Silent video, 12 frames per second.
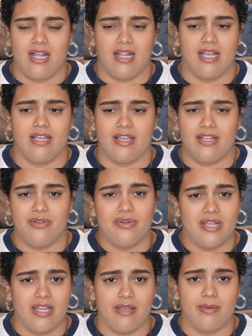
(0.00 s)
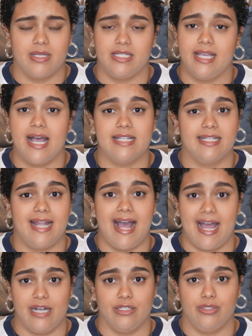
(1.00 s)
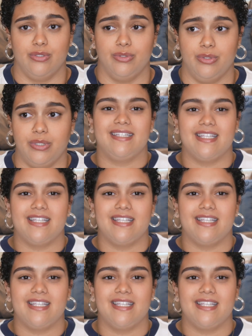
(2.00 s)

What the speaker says: Like, ignore him, because he has an attitude.